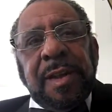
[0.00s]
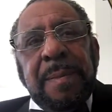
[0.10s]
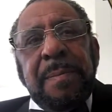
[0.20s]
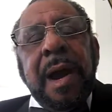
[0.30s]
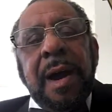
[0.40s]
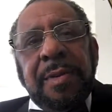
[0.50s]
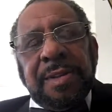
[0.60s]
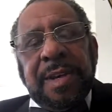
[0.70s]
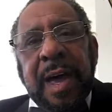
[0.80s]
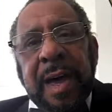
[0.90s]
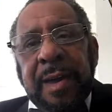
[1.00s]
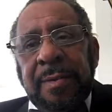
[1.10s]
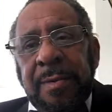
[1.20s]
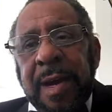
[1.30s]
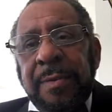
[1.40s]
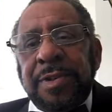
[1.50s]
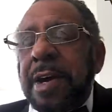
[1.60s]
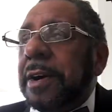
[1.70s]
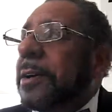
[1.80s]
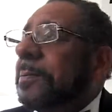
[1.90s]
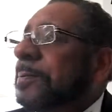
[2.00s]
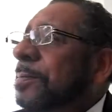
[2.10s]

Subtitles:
admire this guy when I was younger.